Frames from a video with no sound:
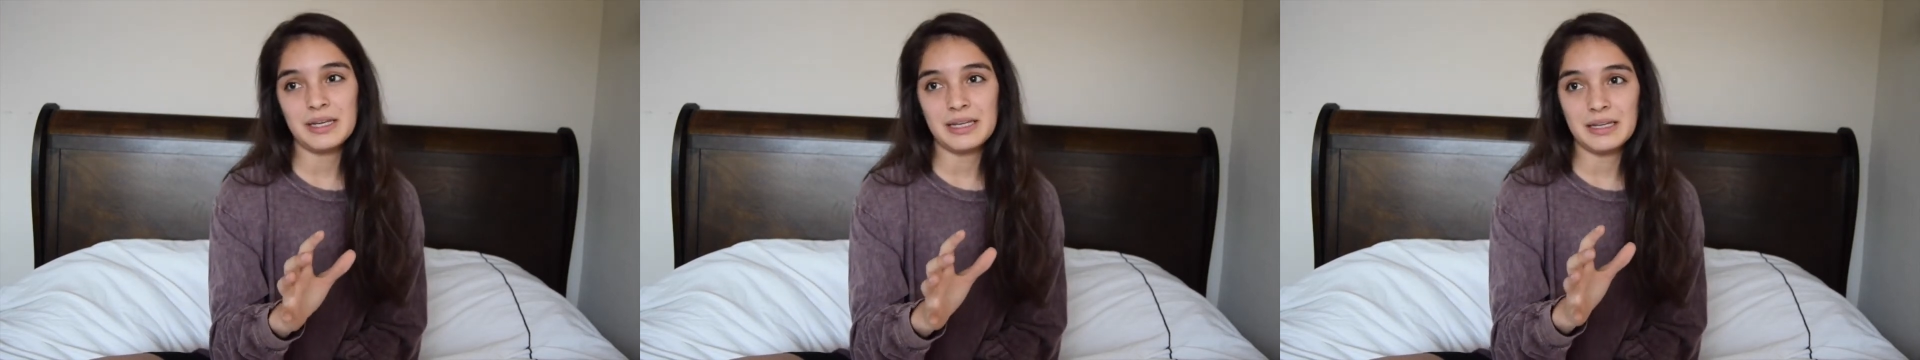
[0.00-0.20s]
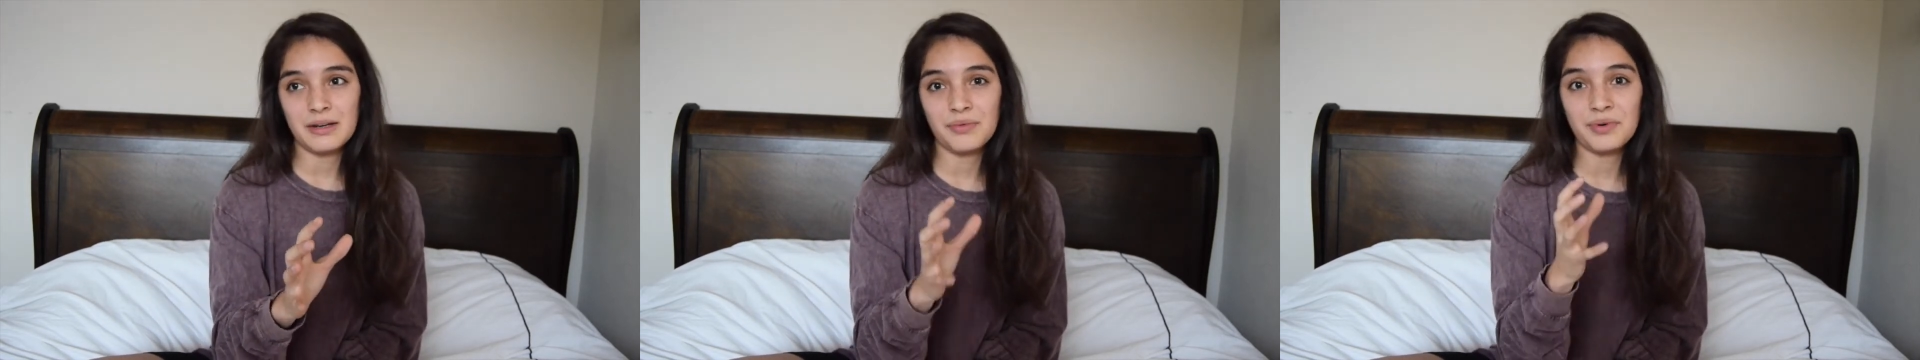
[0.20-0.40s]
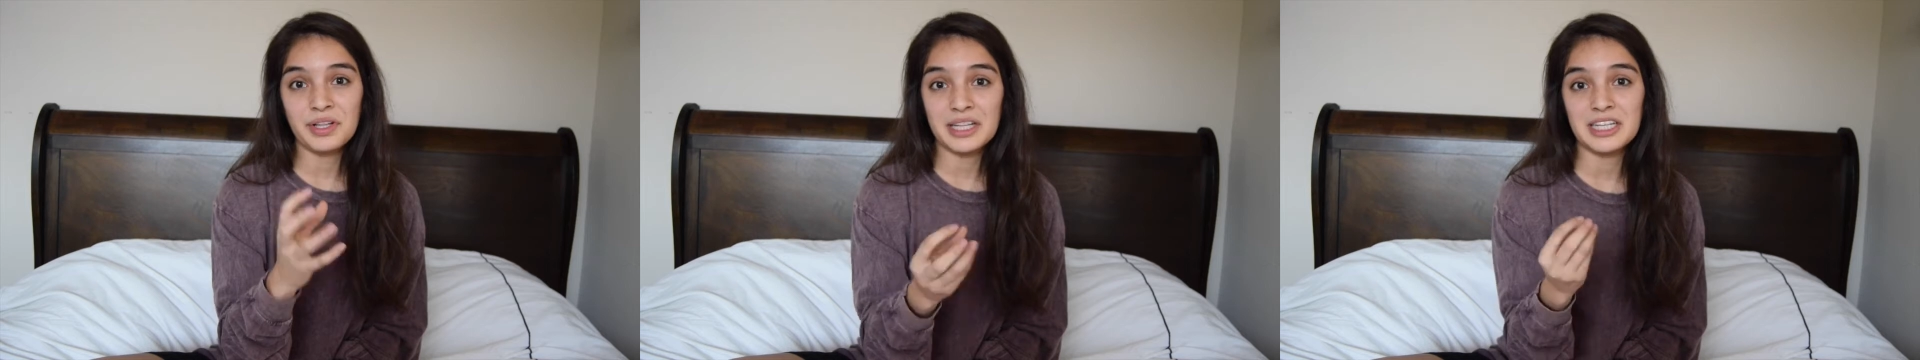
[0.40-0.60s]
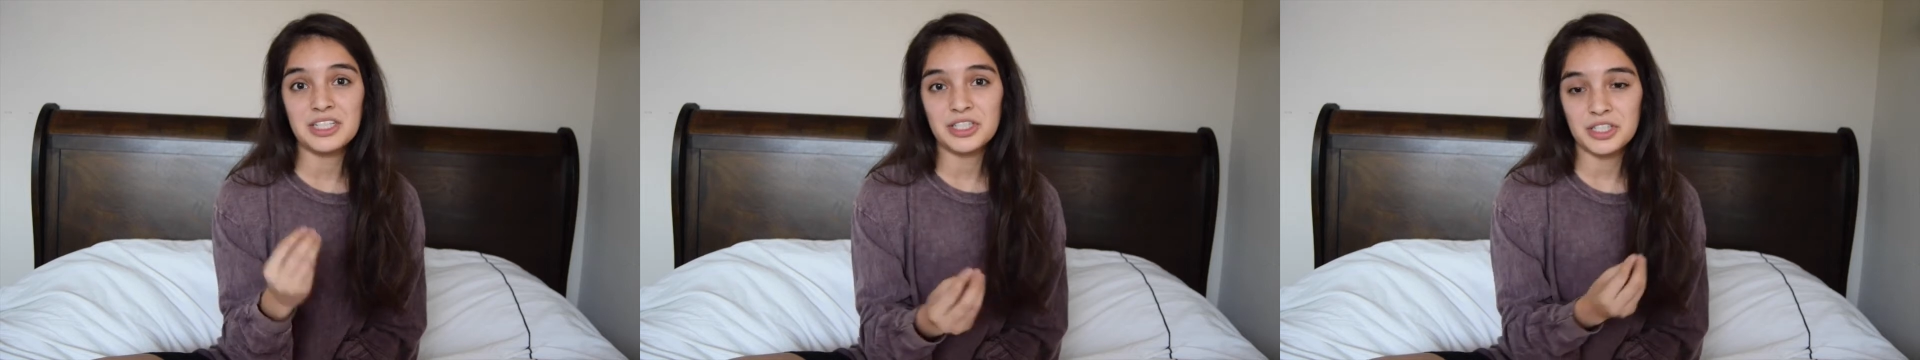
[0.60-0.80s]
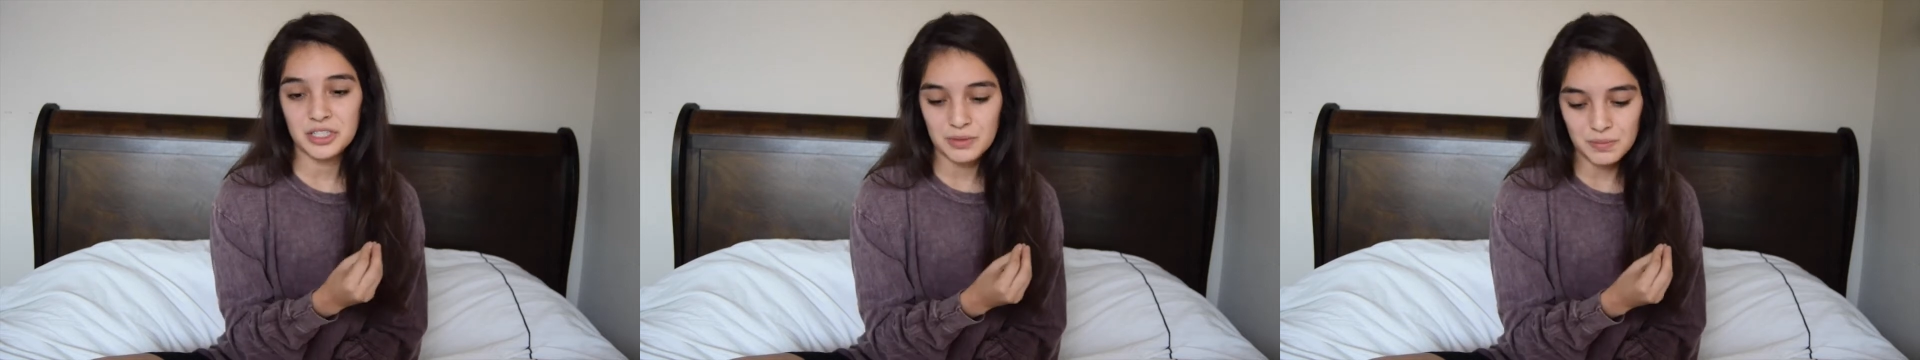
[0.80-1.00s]
in
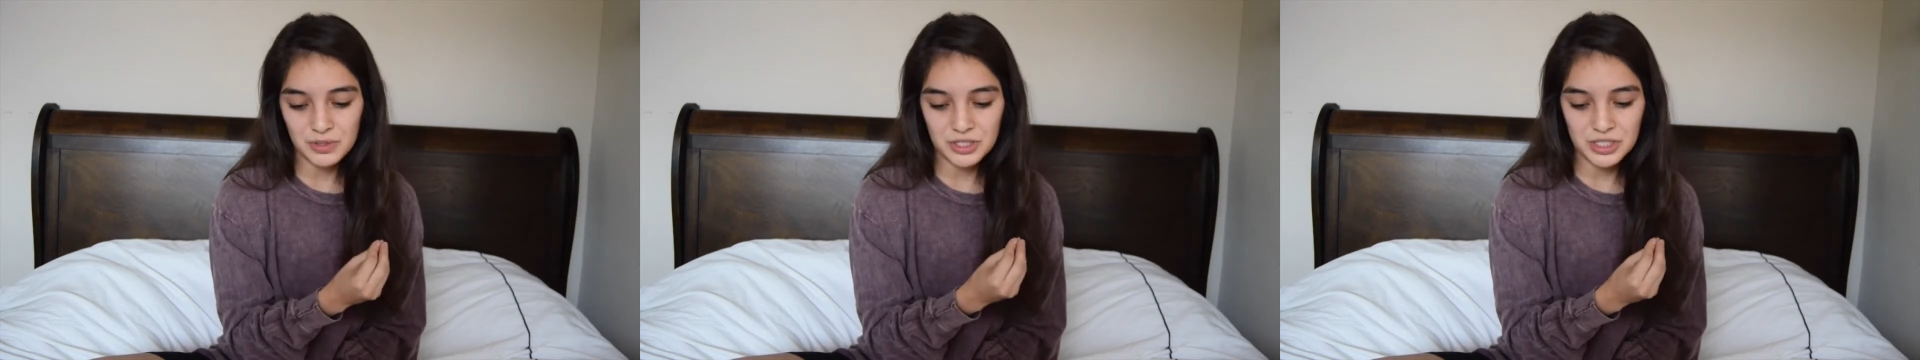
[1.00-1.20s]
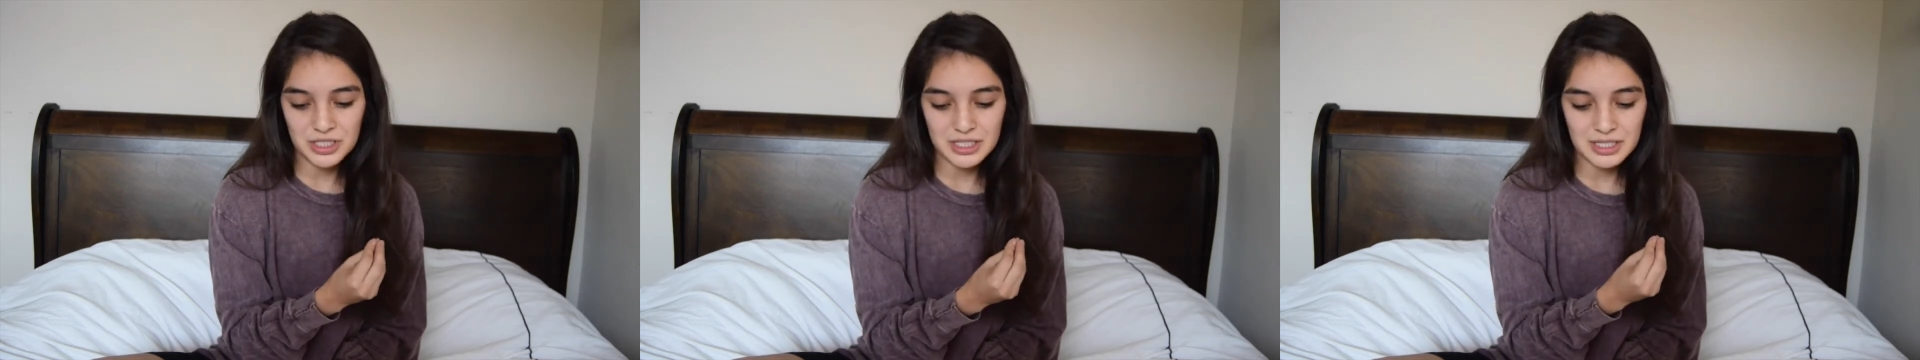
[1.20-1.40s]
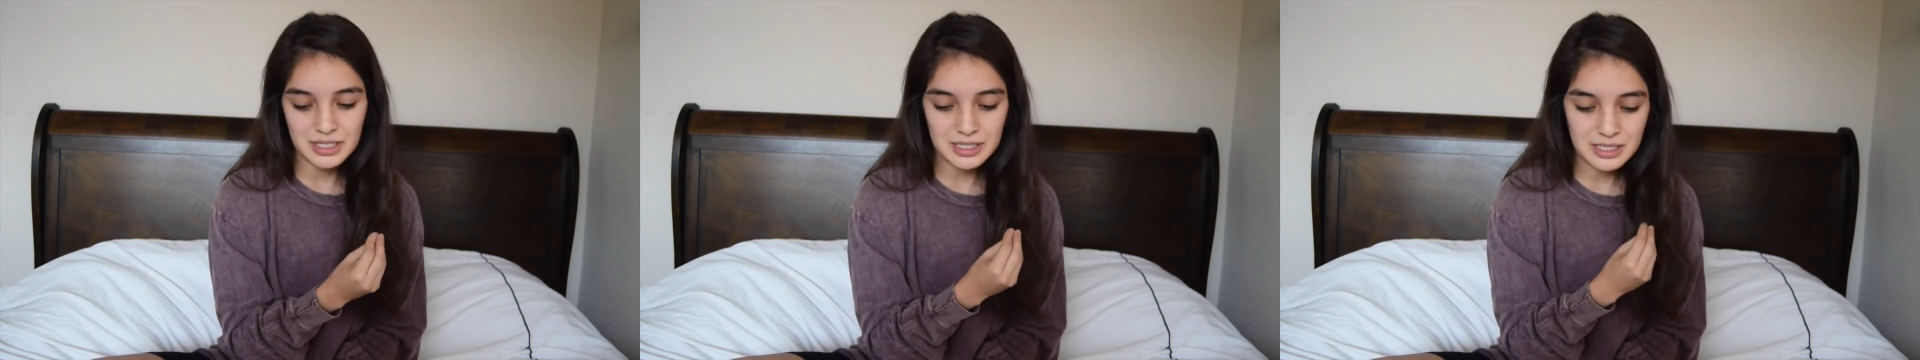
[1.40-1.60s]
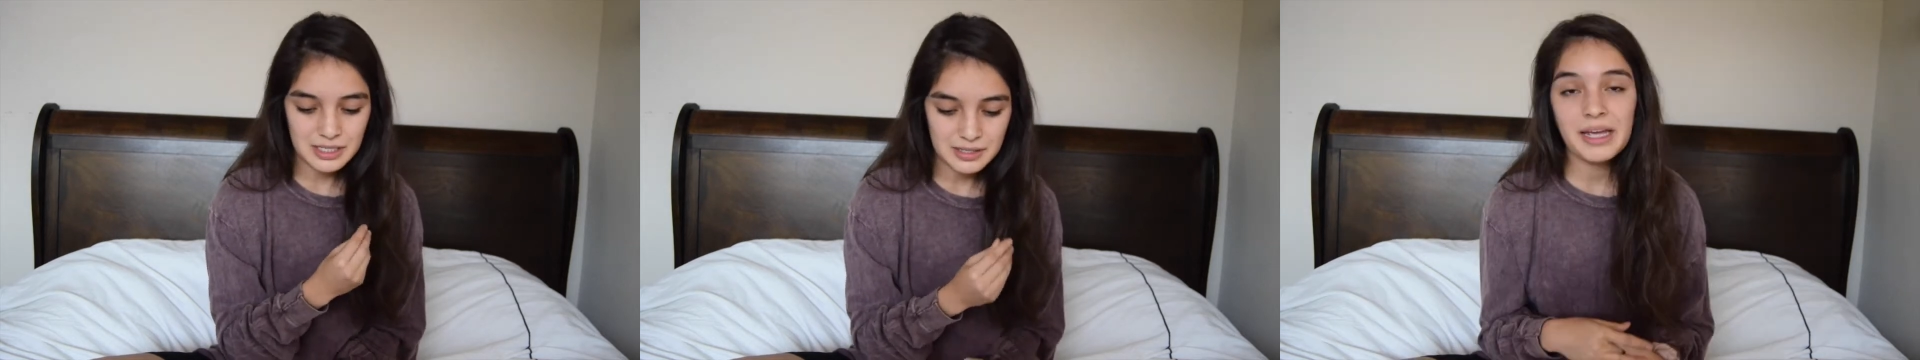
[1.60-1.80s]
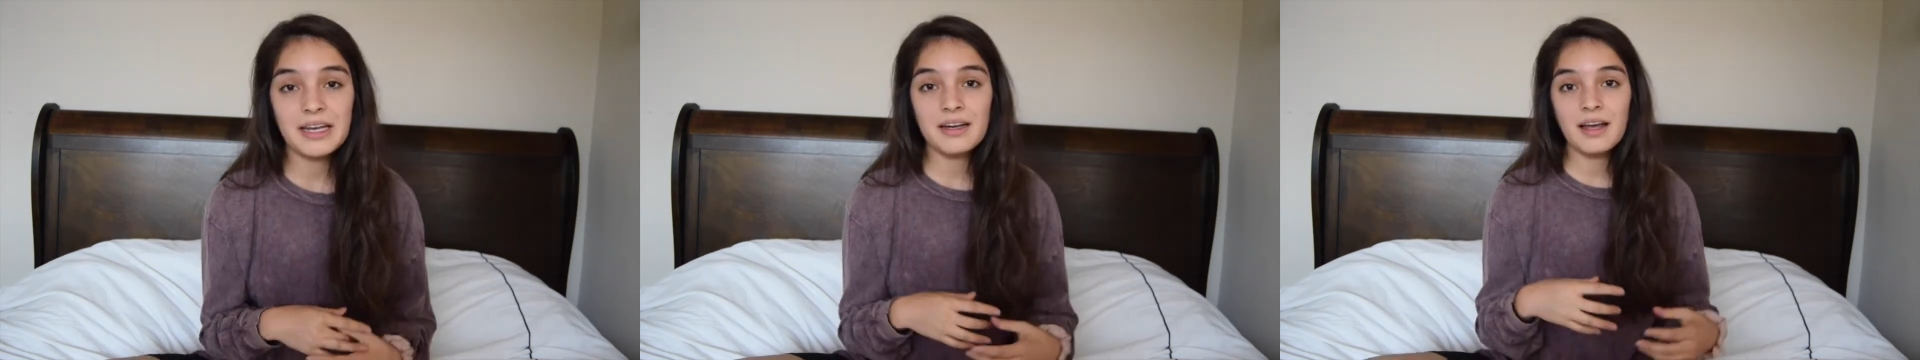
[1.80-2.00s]
relationship with Jesus.
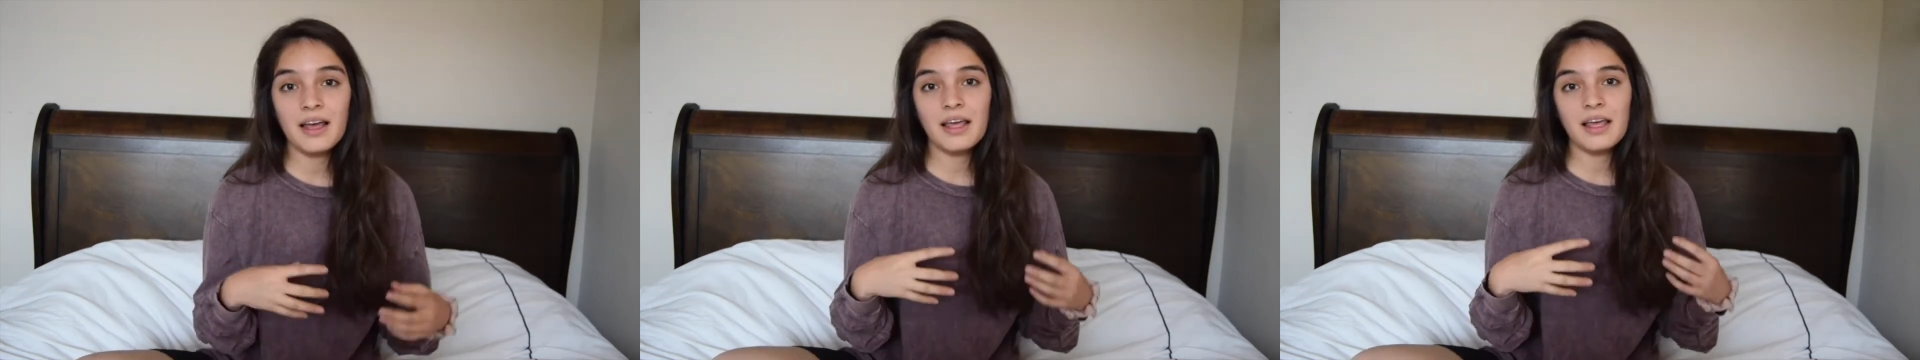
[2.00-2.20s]
And